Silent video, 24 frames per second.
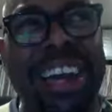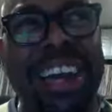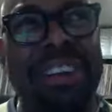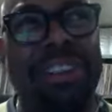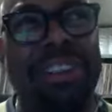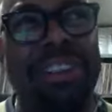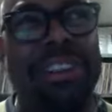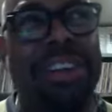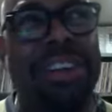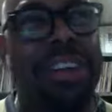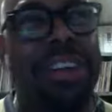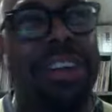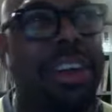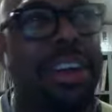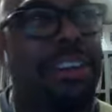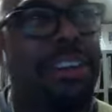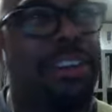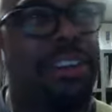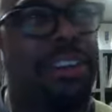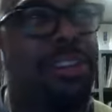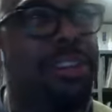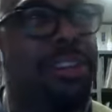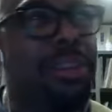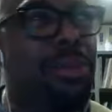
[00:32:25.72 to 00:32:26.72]
she
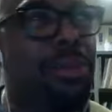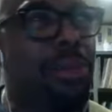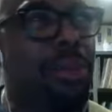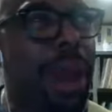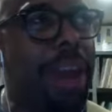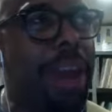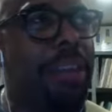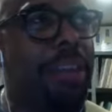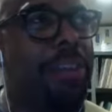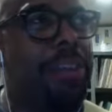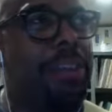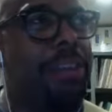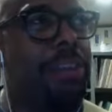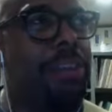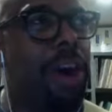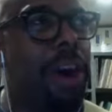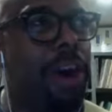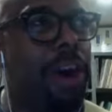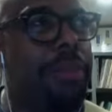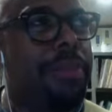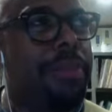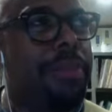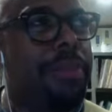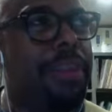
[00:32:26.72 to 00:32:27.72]
does she write this
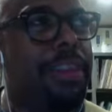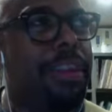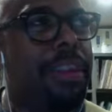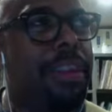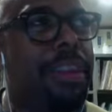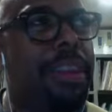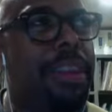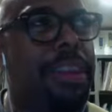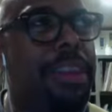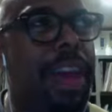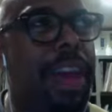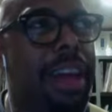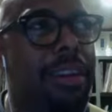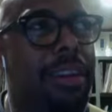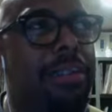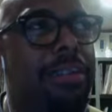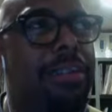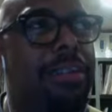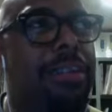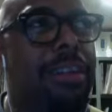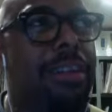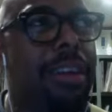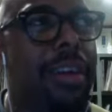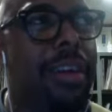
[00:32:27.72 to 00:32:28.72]
often?
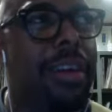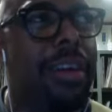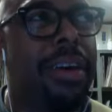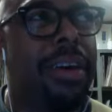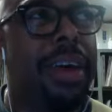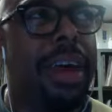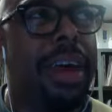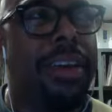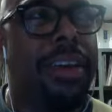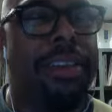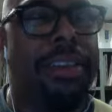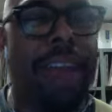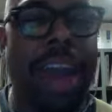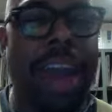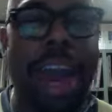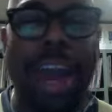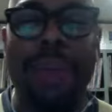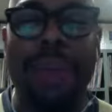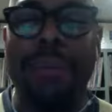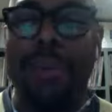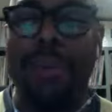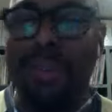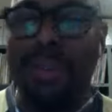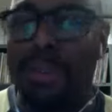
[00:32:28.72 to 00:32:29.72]
That's that's
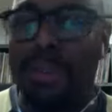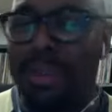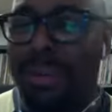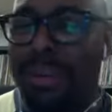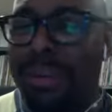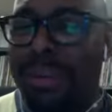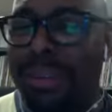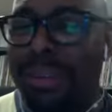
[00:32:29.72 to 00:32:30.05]
admirable.